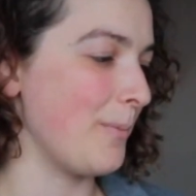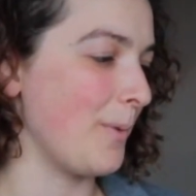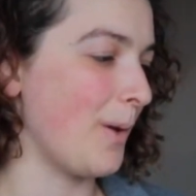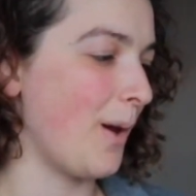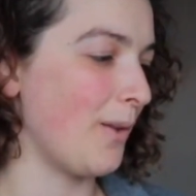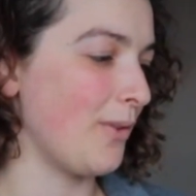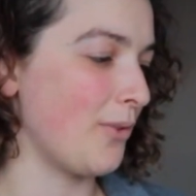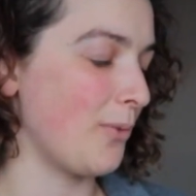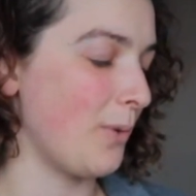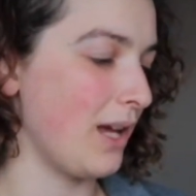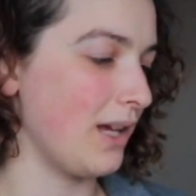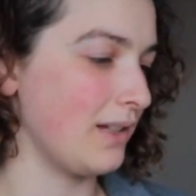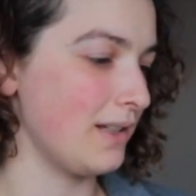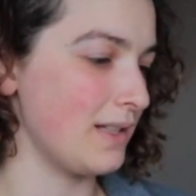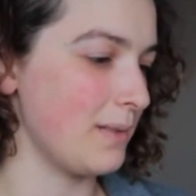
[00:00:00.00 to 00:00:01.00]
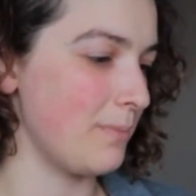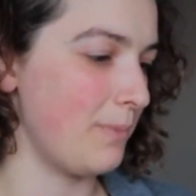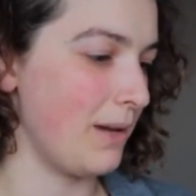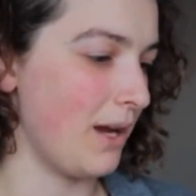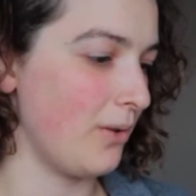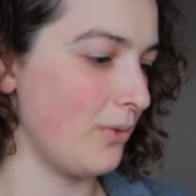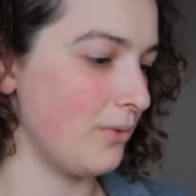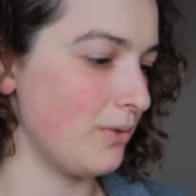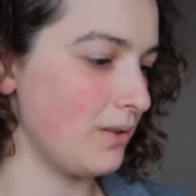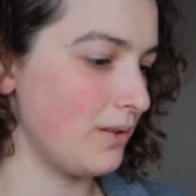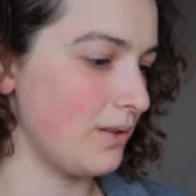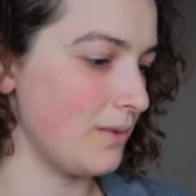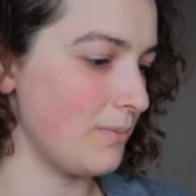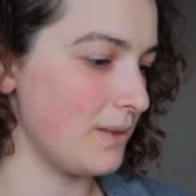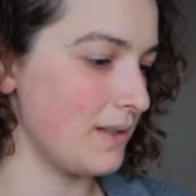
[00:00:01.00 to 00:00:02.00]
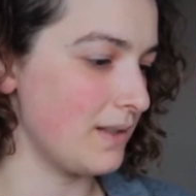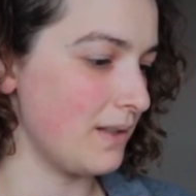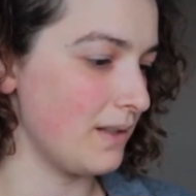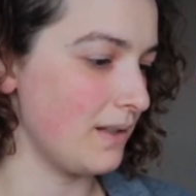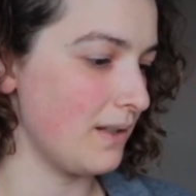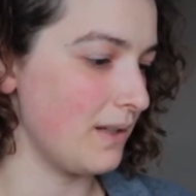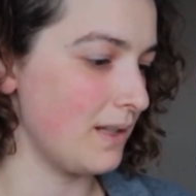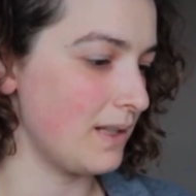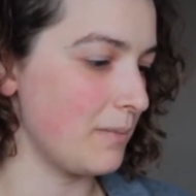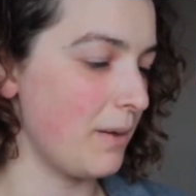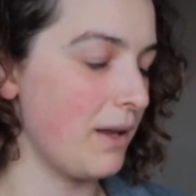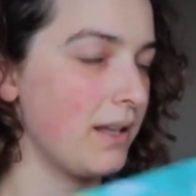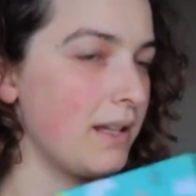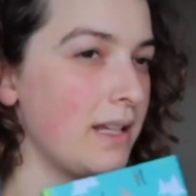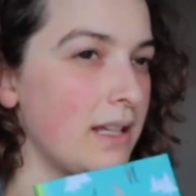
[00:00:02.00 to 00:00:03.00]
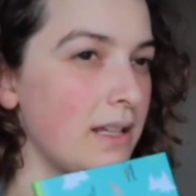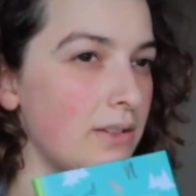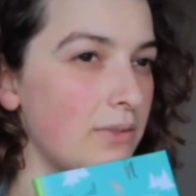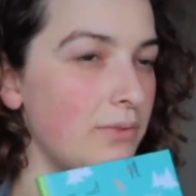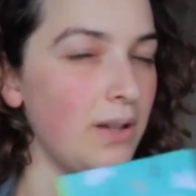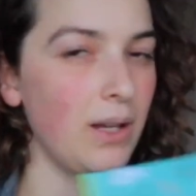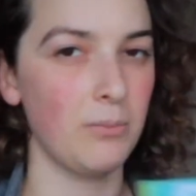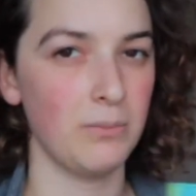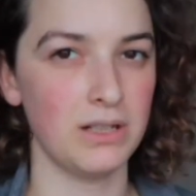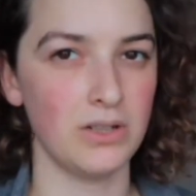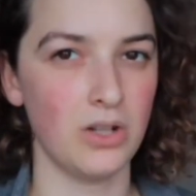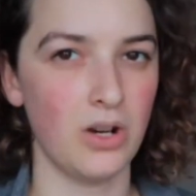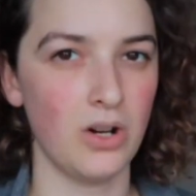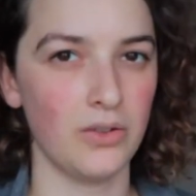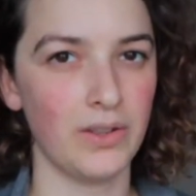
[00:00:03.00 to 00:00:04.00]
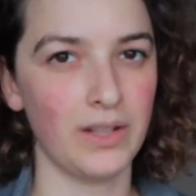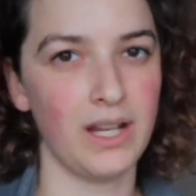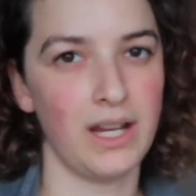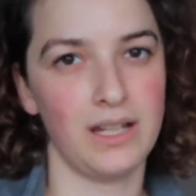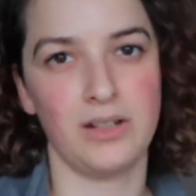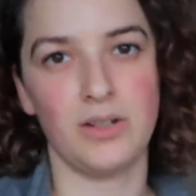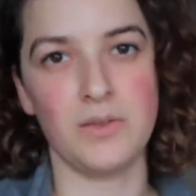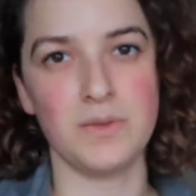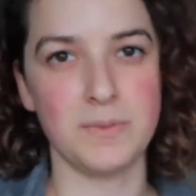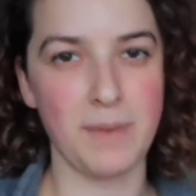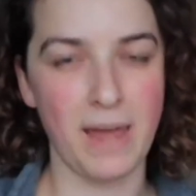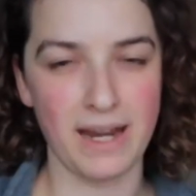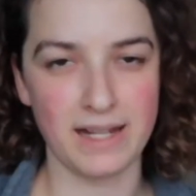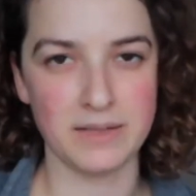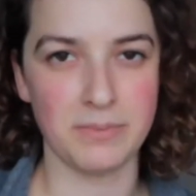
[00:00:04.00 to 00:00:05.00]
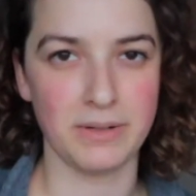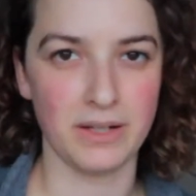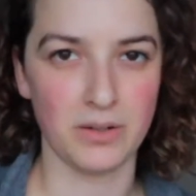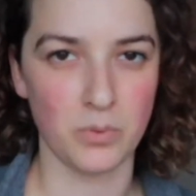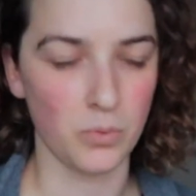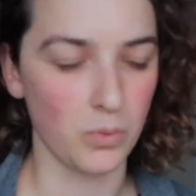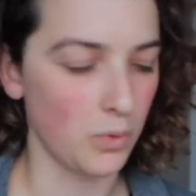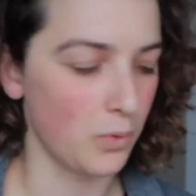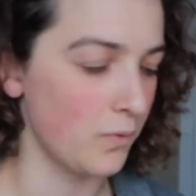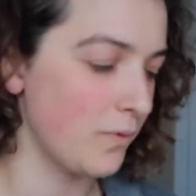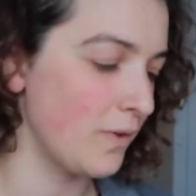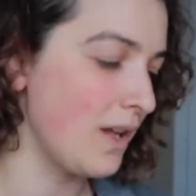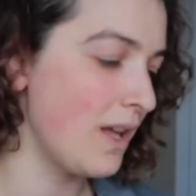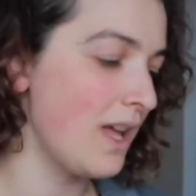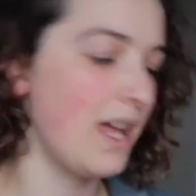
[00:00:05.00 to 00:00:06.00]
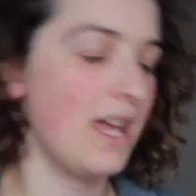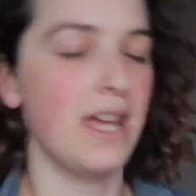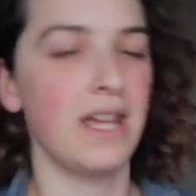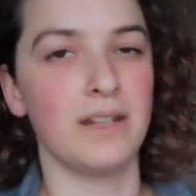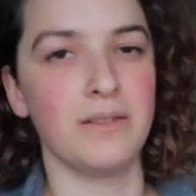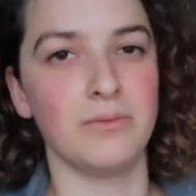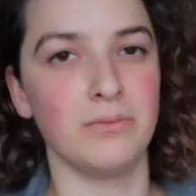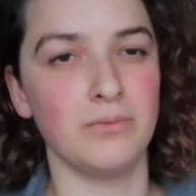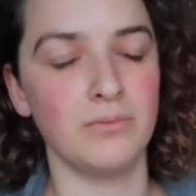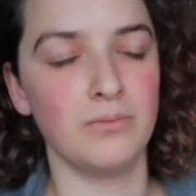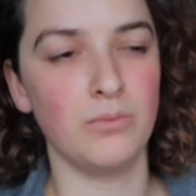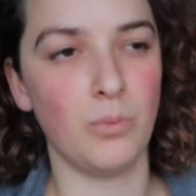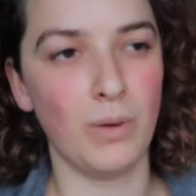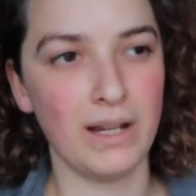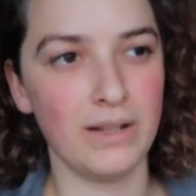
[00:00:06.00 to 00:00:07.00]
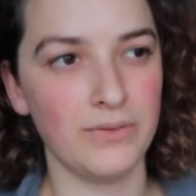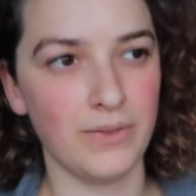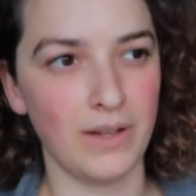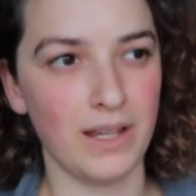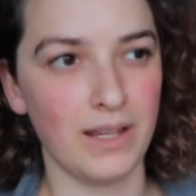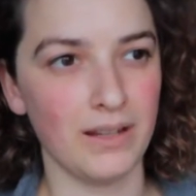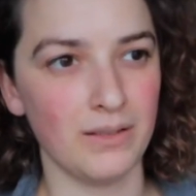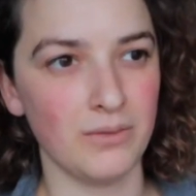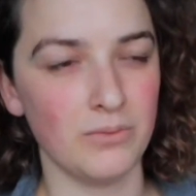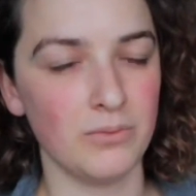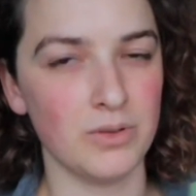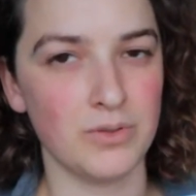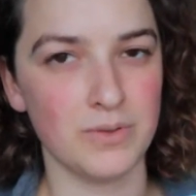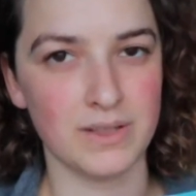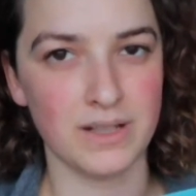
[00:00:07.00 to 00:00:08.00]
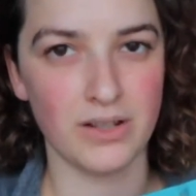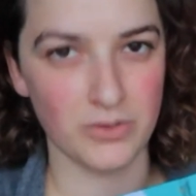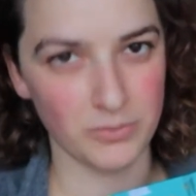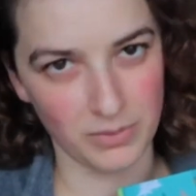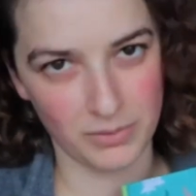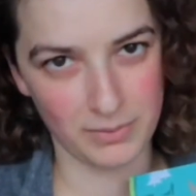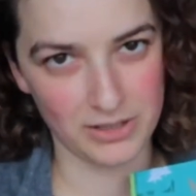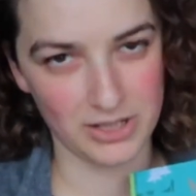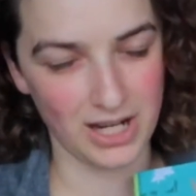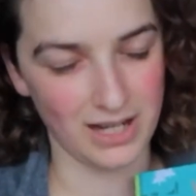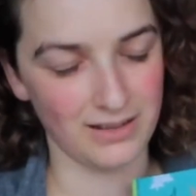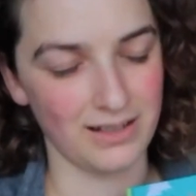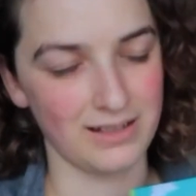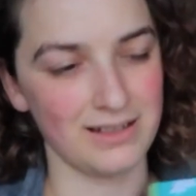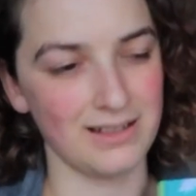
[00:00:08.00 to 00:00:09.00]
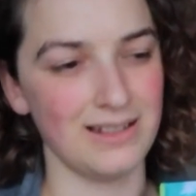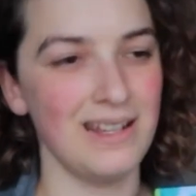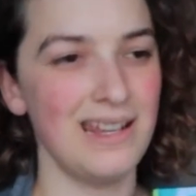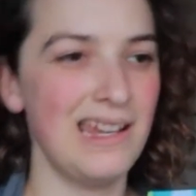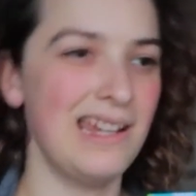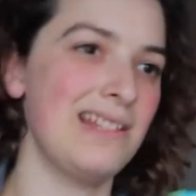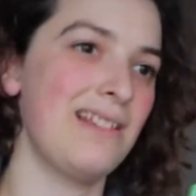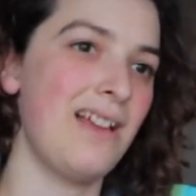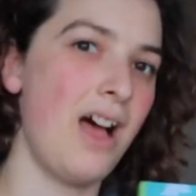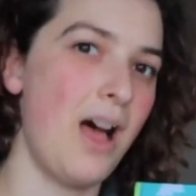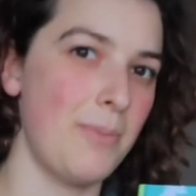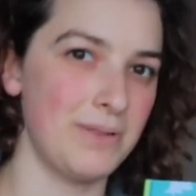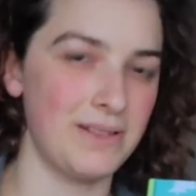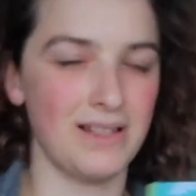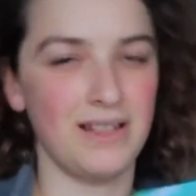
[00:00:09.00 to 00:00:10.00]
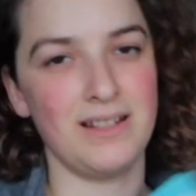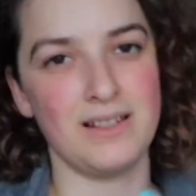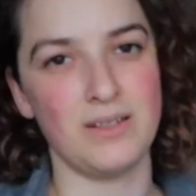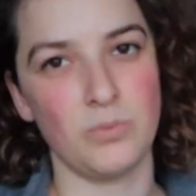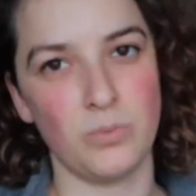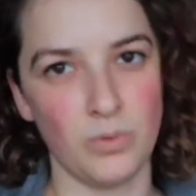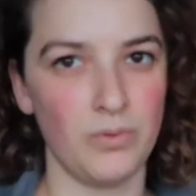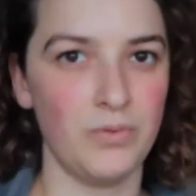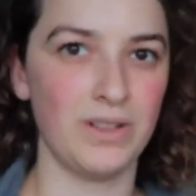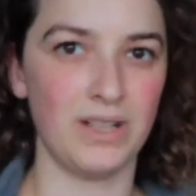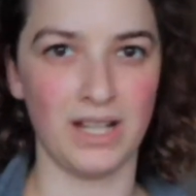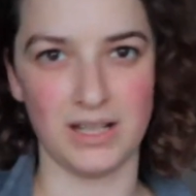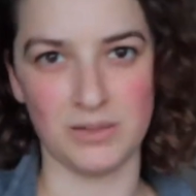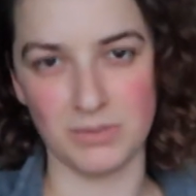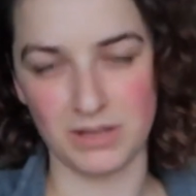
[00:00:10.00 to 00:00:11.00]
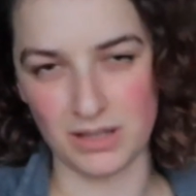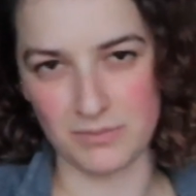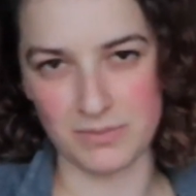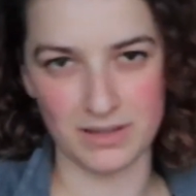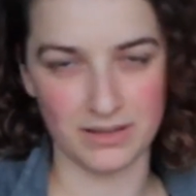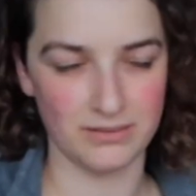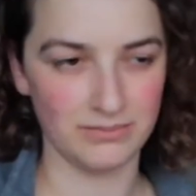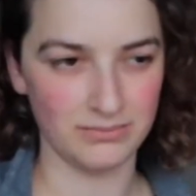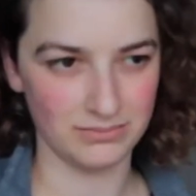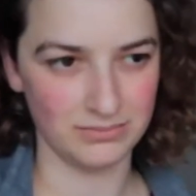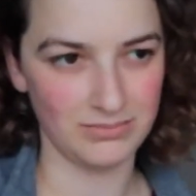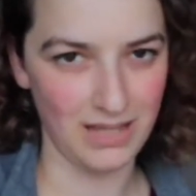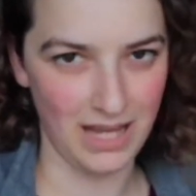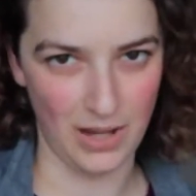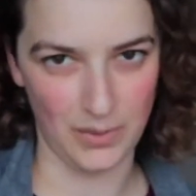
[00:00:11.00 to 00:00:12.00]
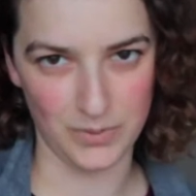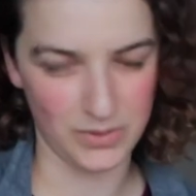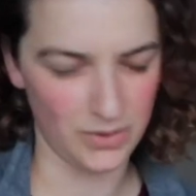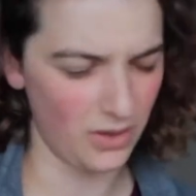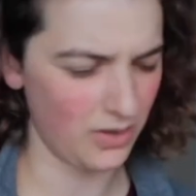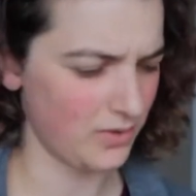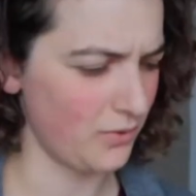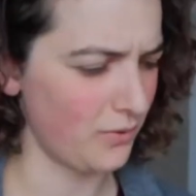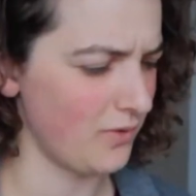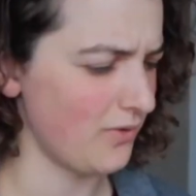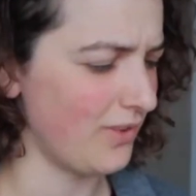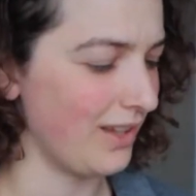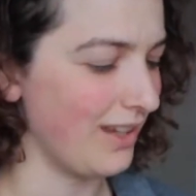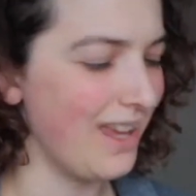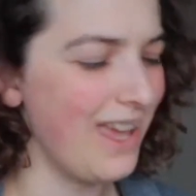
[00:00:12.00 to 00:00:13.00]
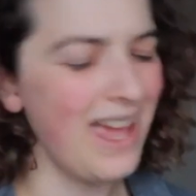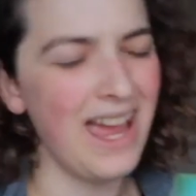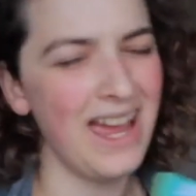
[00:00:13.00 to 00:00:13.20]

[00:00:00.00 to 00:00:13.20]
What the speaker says: Call of the Wild is about, let me see, it's about a family dog that kind of goes back to being a wolf, and White Fang, which was the other book by Jack London, is the opposite. It's a wolf that kind of becomes a house dog sort of thing.